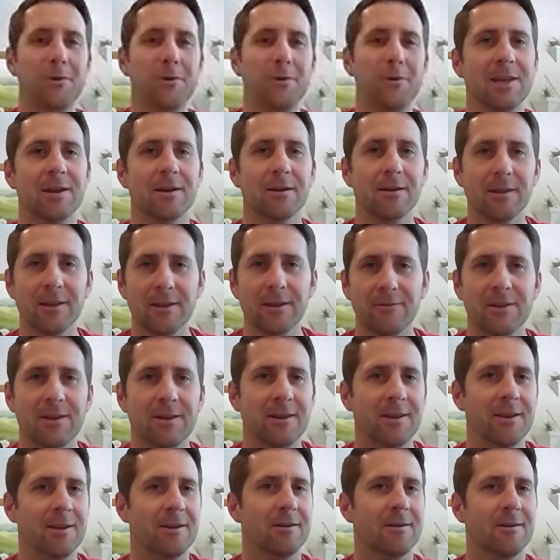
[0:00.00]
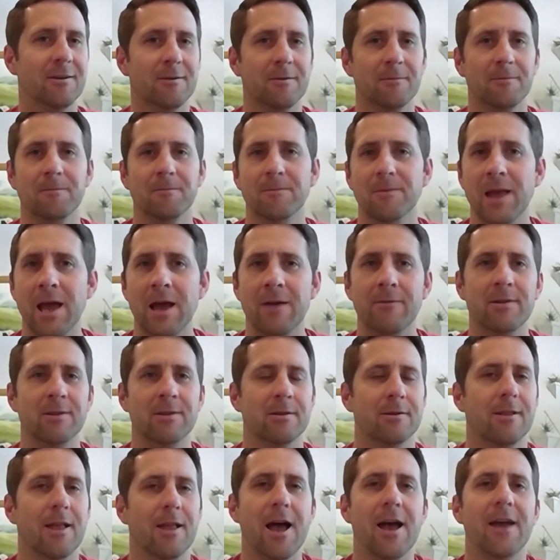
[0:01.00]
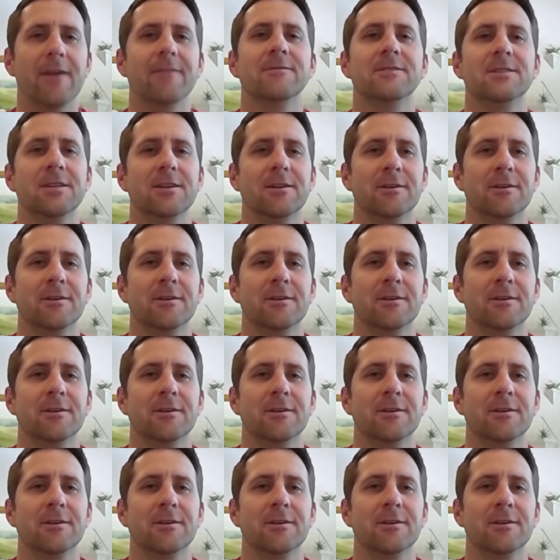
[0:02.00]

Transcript: here, living here, having their lives